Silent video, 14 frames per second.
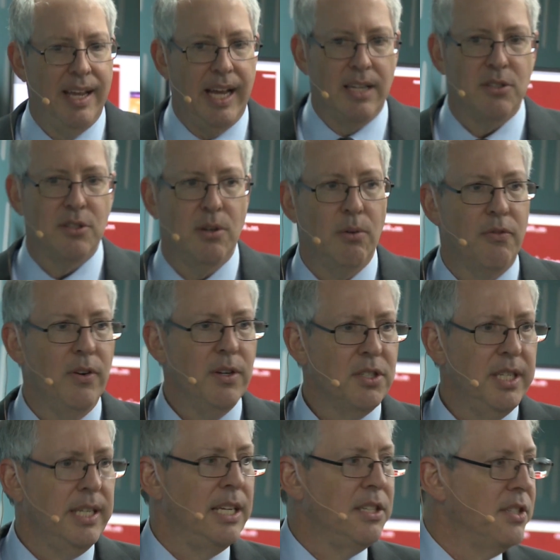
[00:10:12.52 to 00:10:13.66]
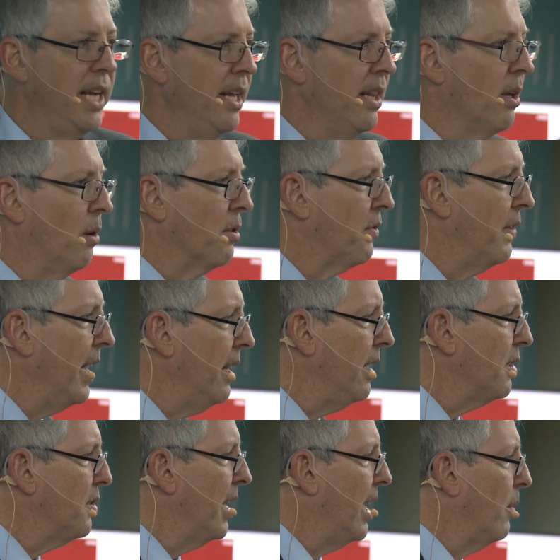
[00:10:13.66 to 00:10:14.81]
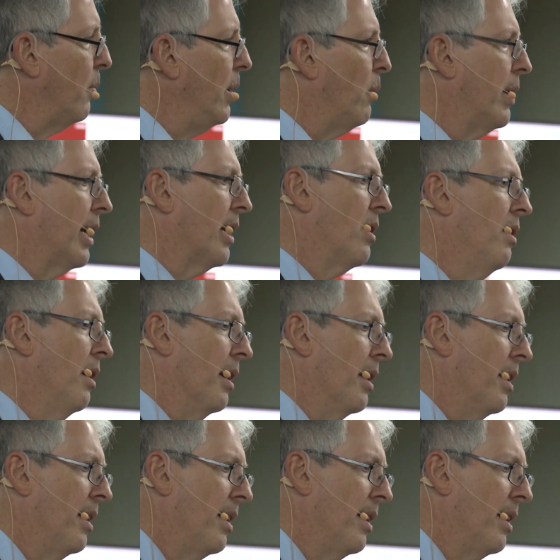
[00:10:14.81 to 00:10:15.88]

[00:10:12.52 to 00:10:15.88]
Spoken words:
And so first thing they said, though, is rather than saying we will get good,